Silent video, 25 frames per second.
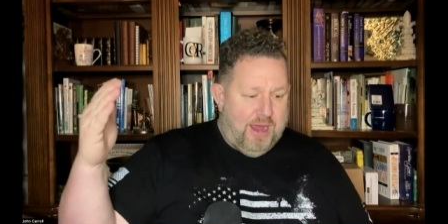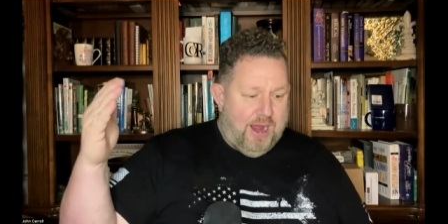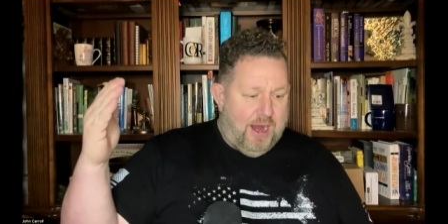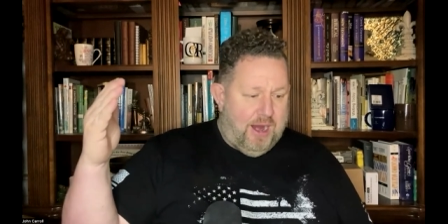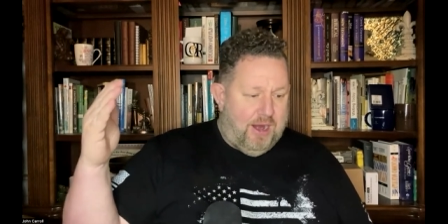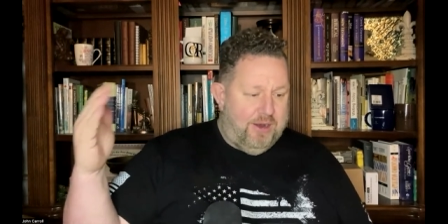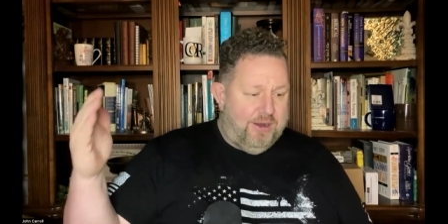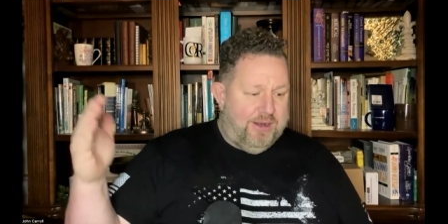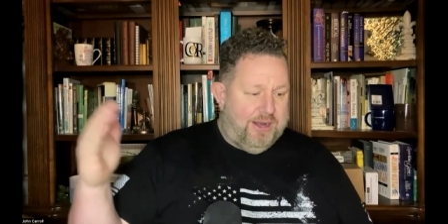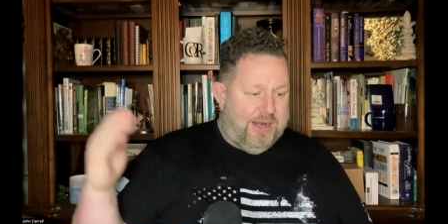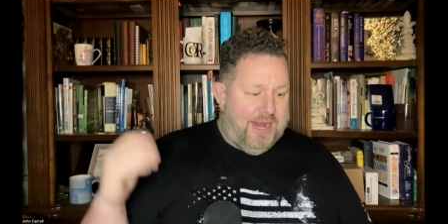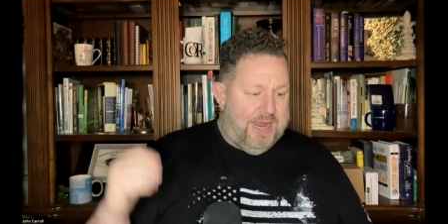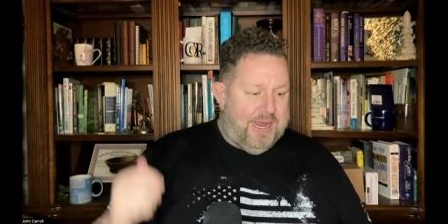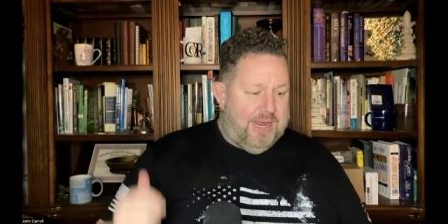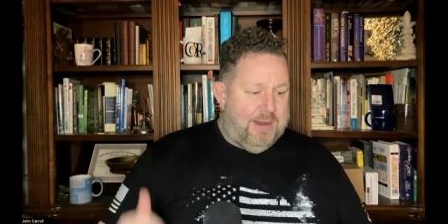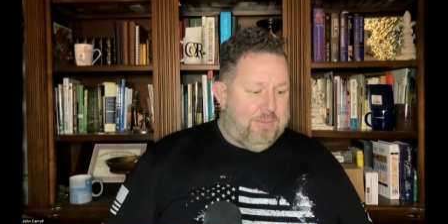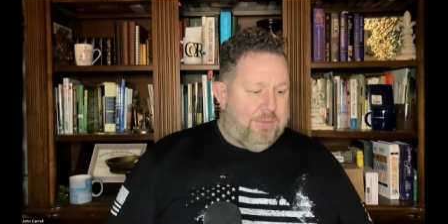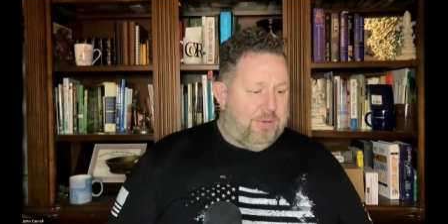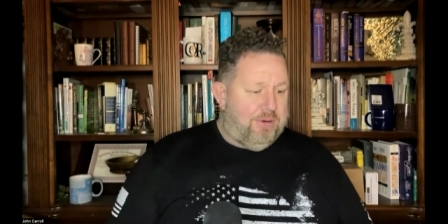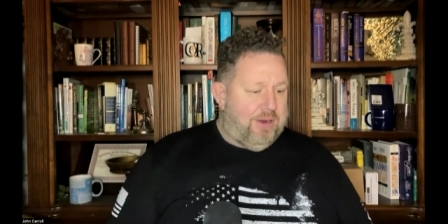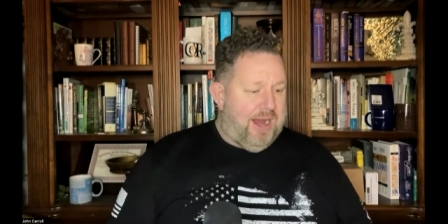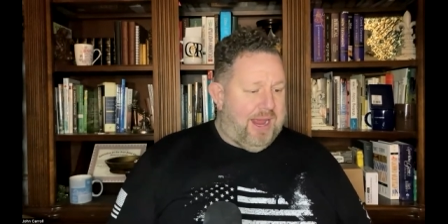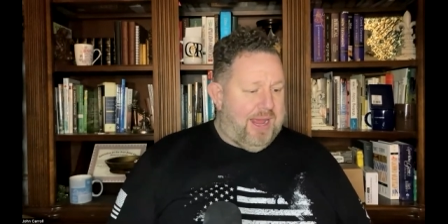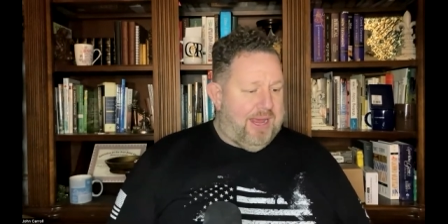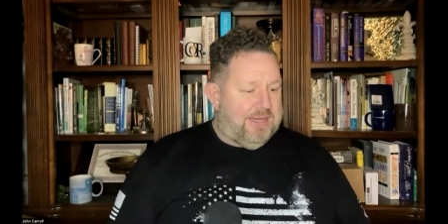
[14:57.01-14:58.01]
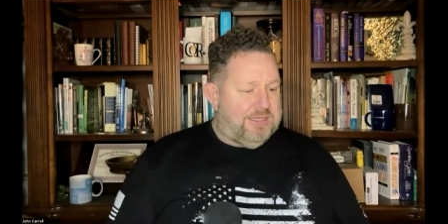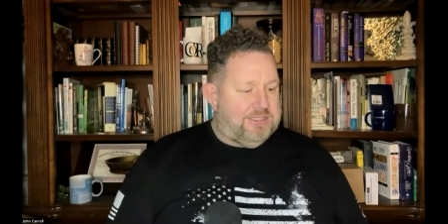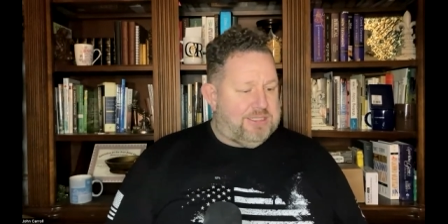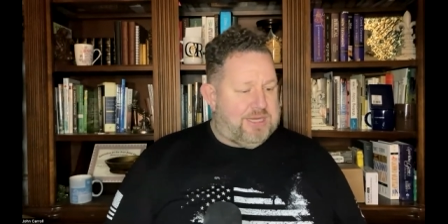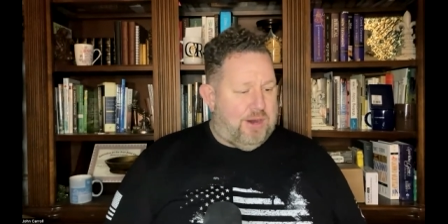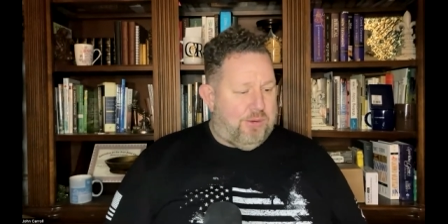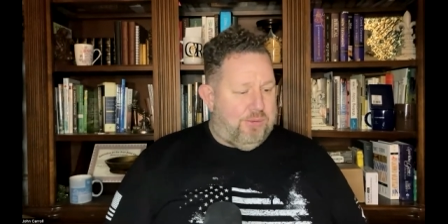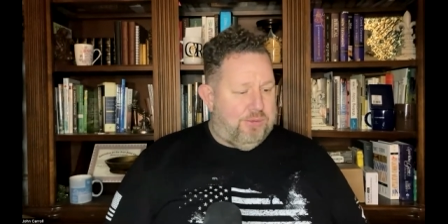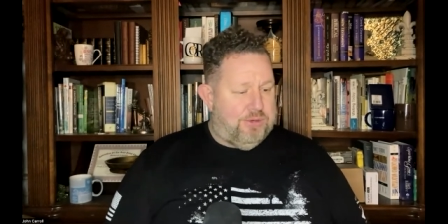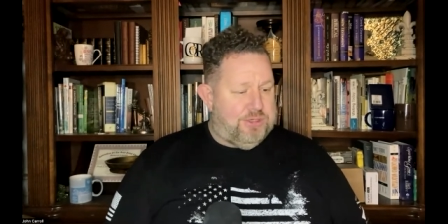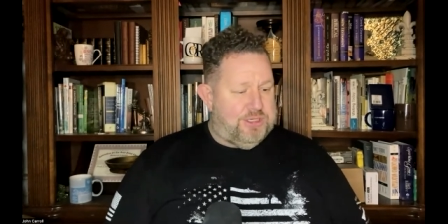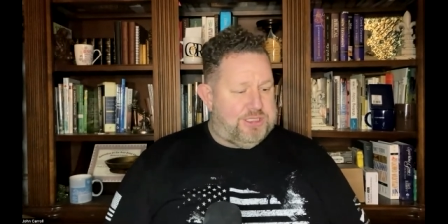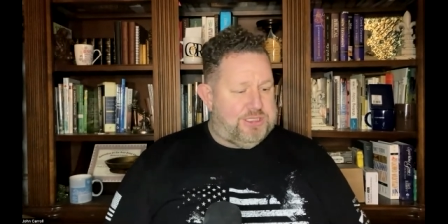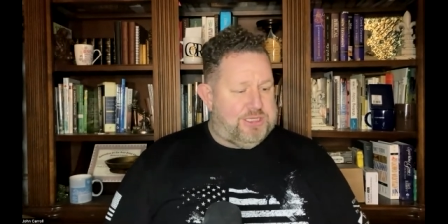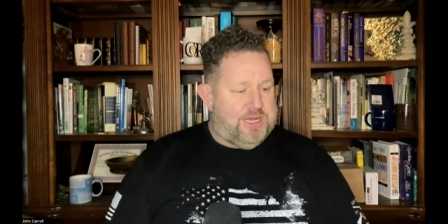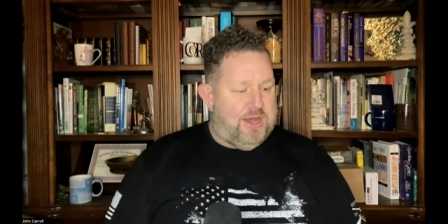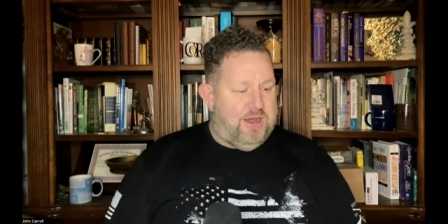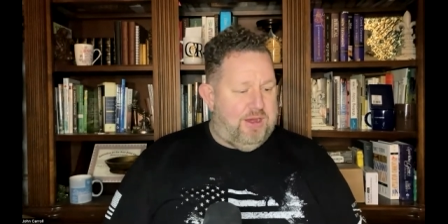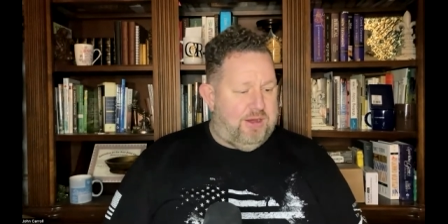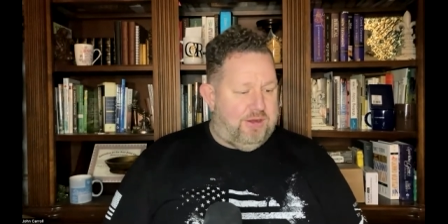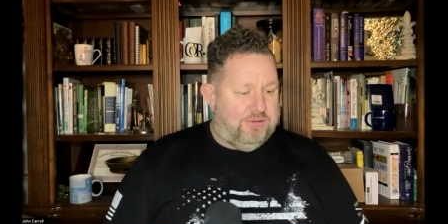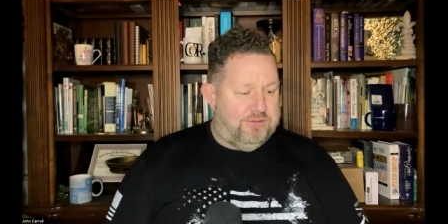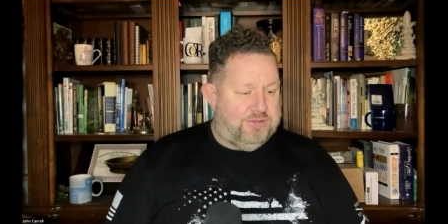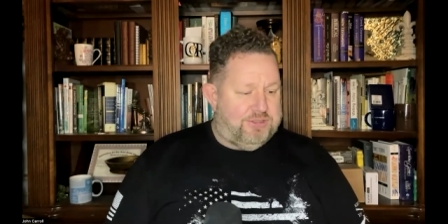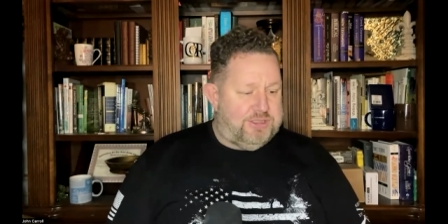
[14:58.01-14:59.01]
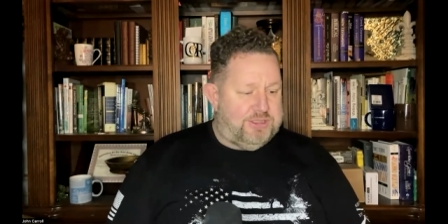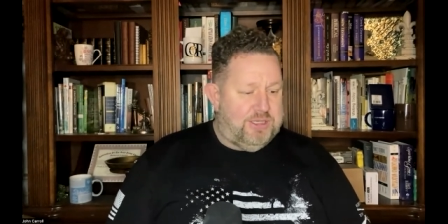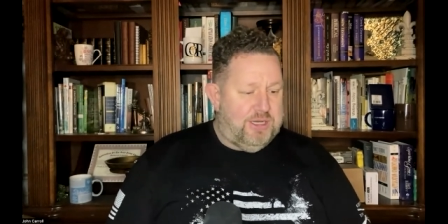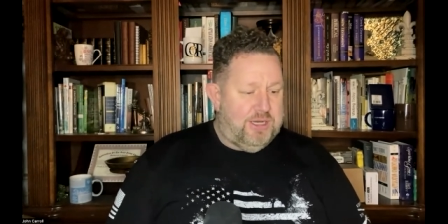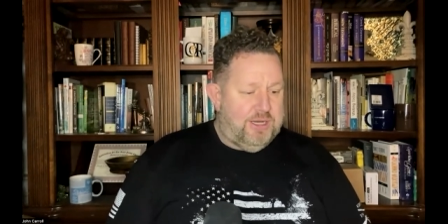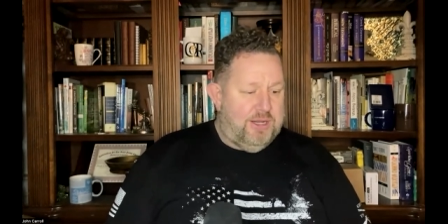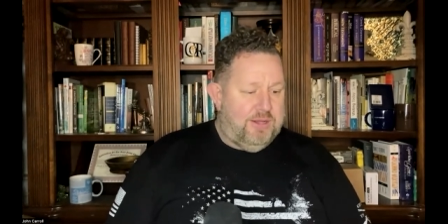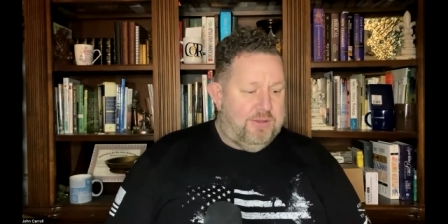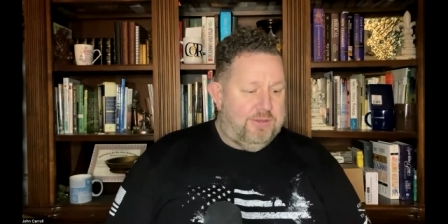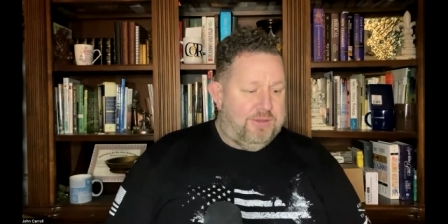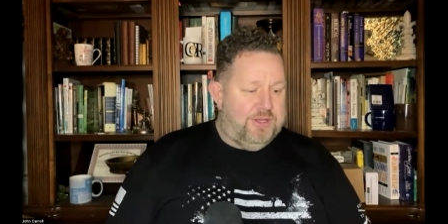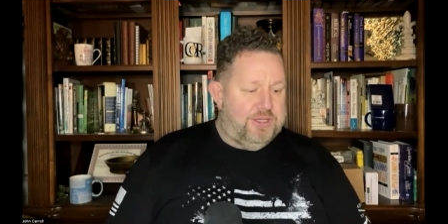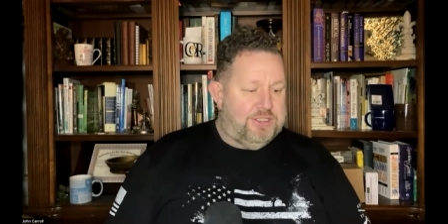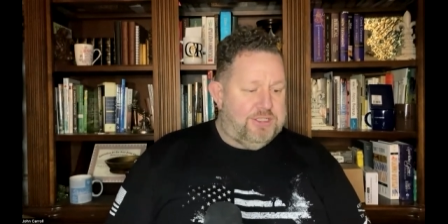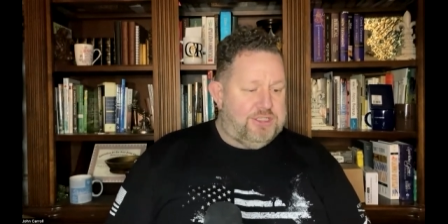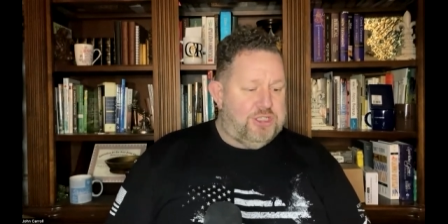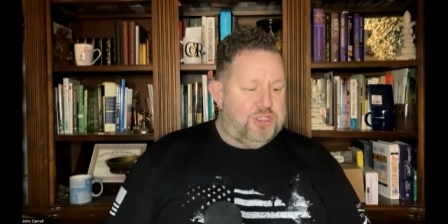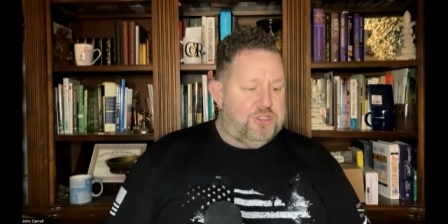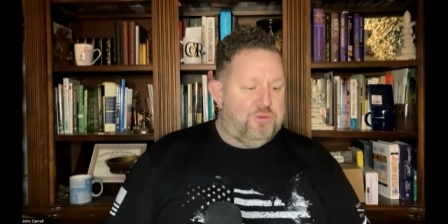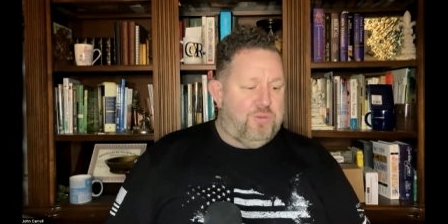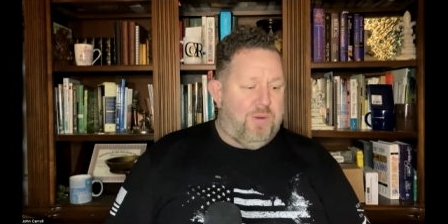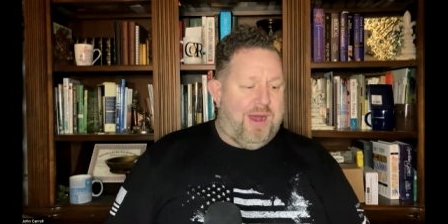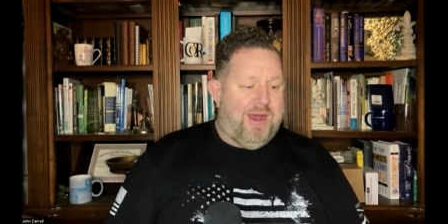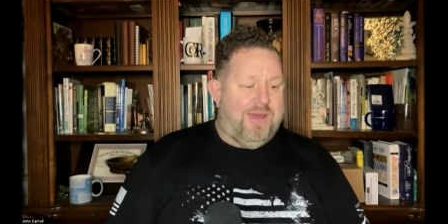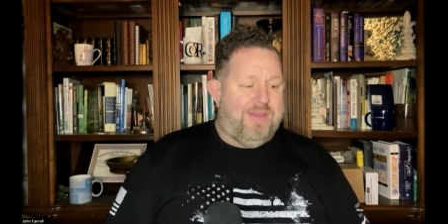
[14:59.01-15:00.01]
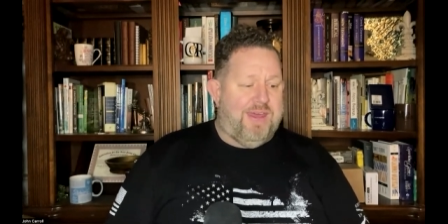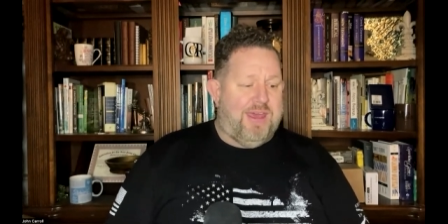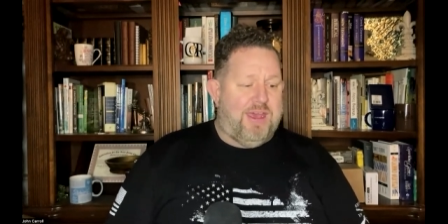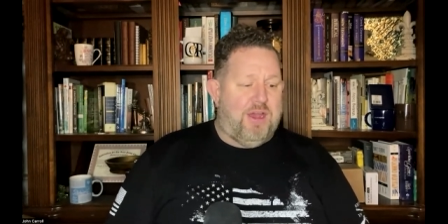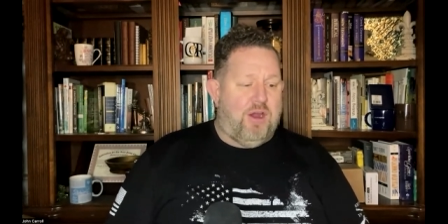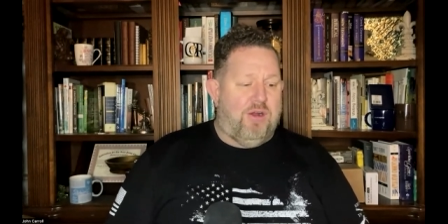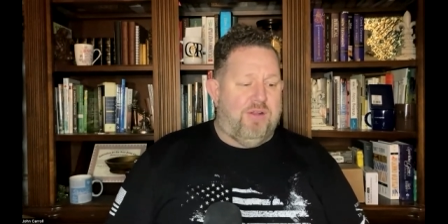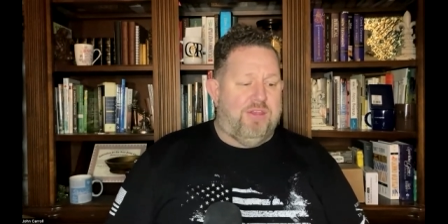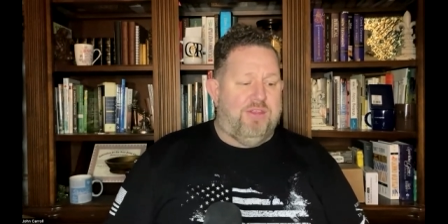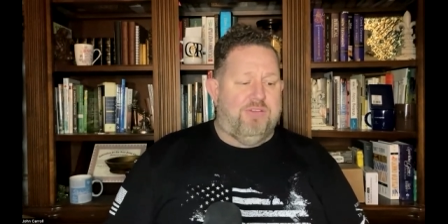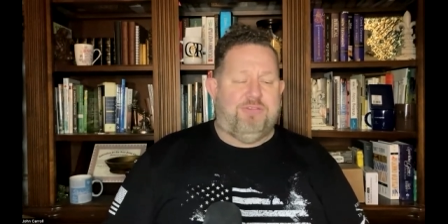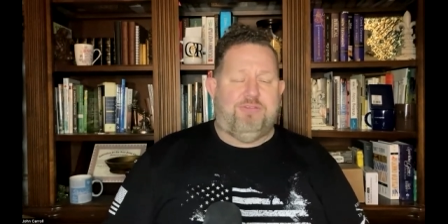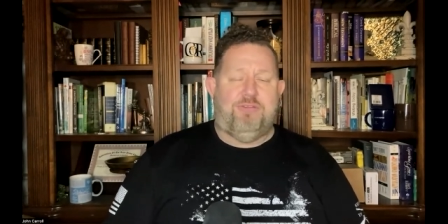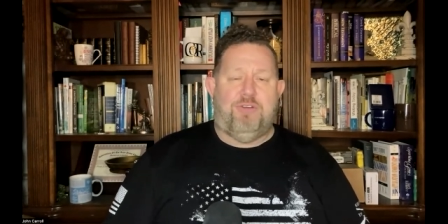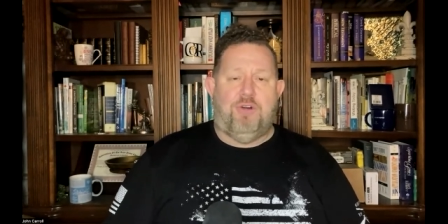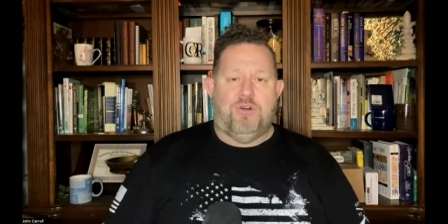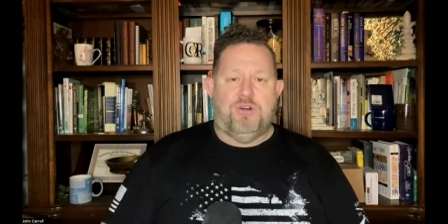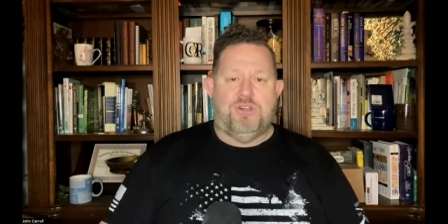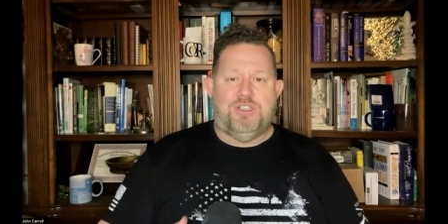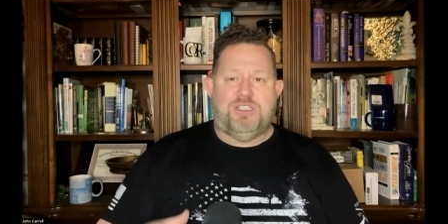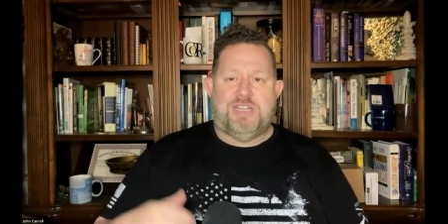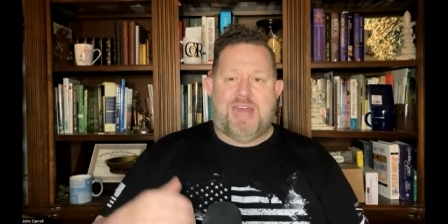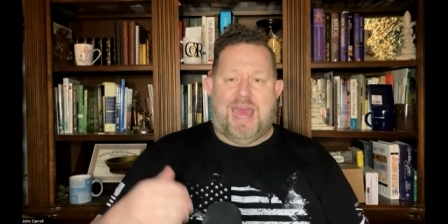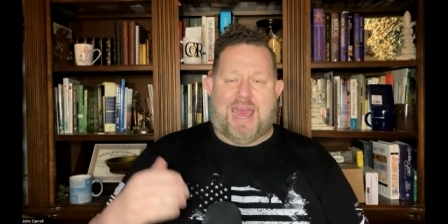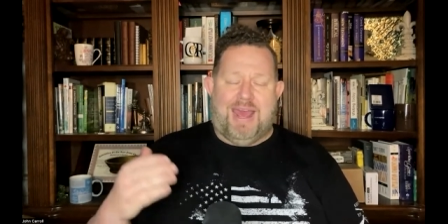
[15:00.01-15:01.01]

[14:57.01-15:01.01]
our neighbor as ourselves this is why they are the first